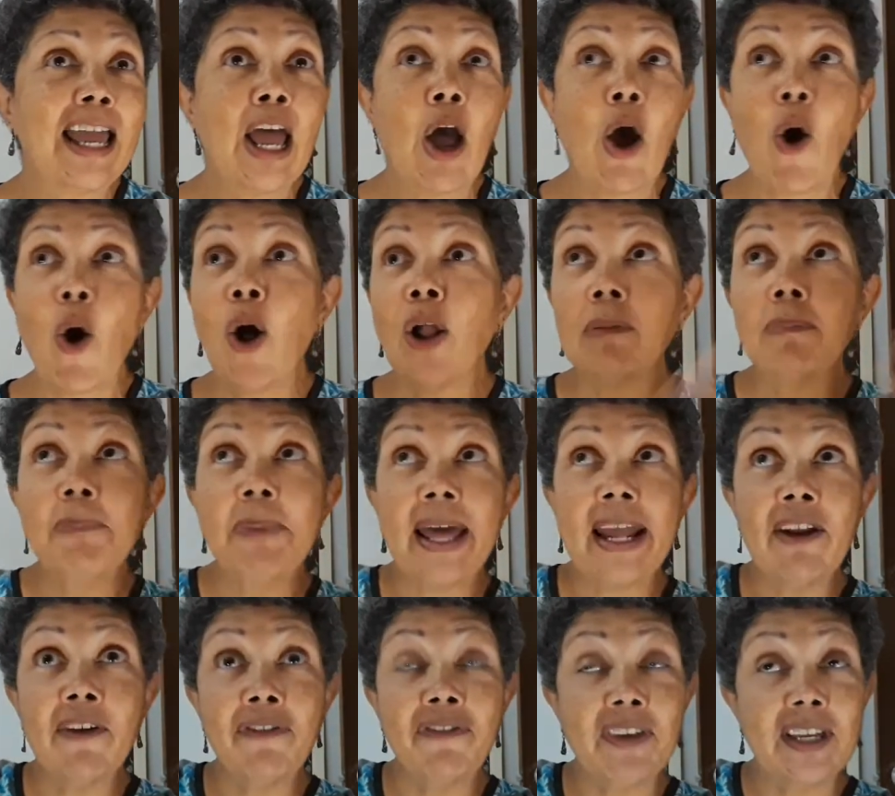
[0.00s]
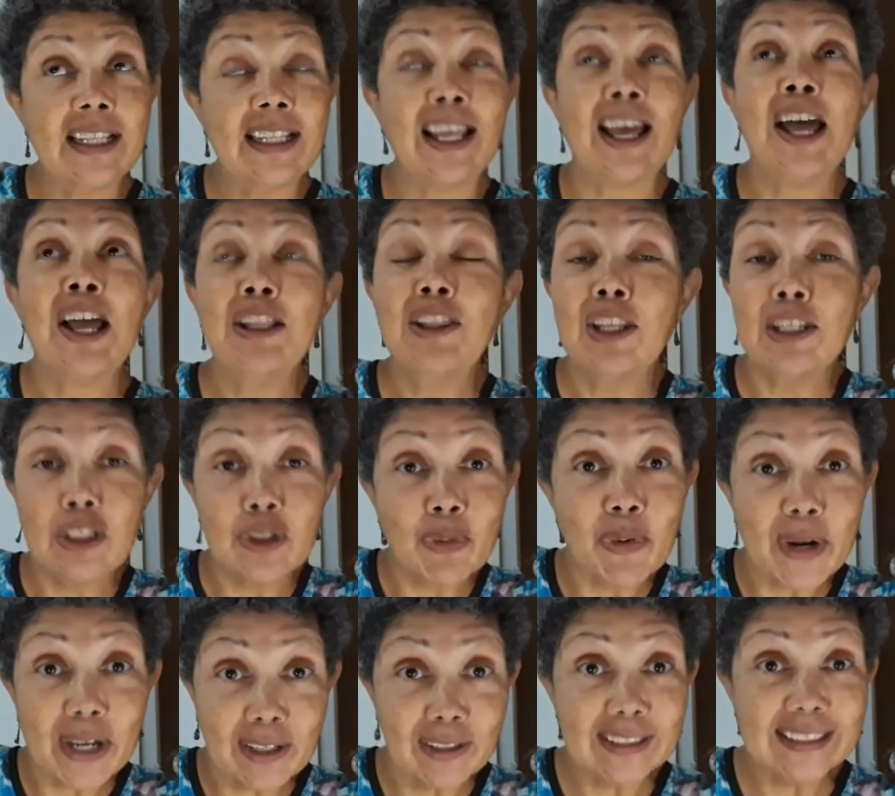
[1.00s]
all benefit, the
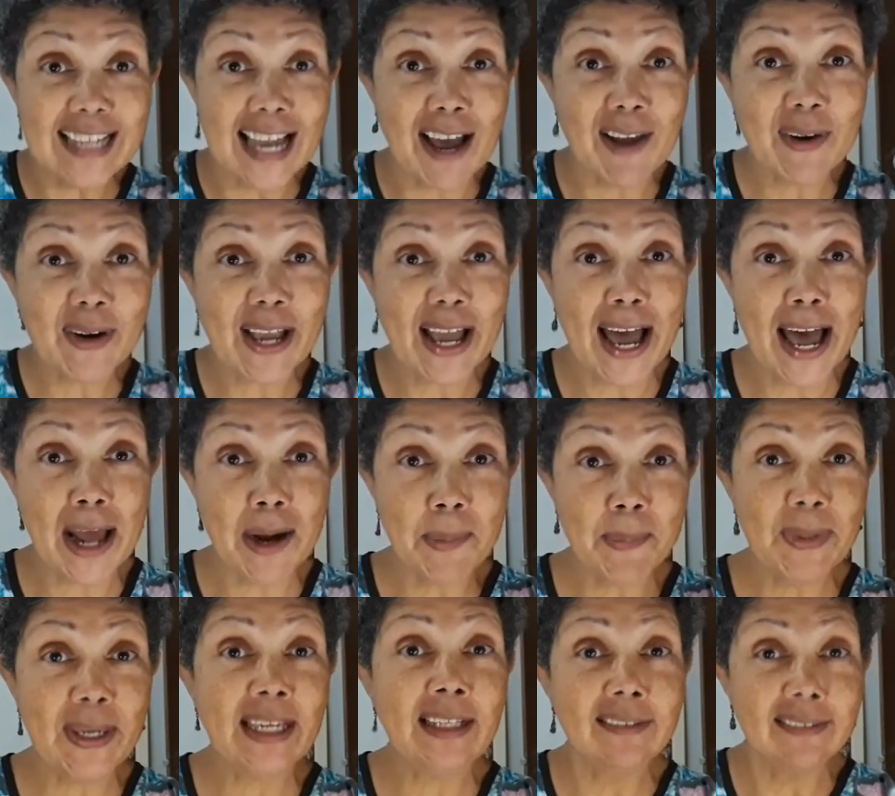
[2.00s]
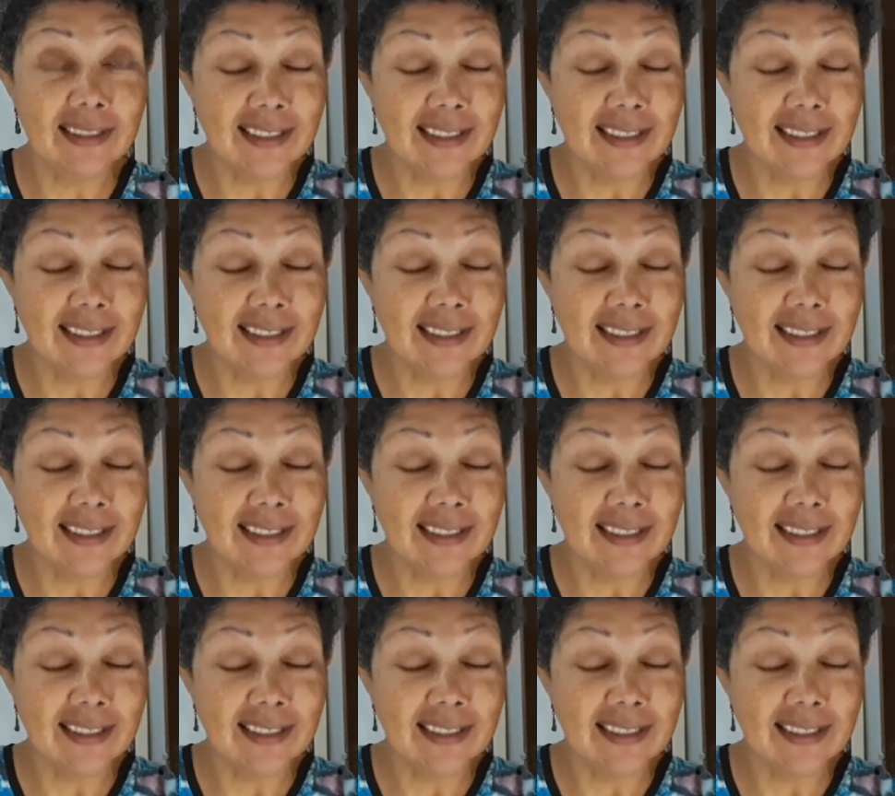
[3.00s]
trickle-down economy,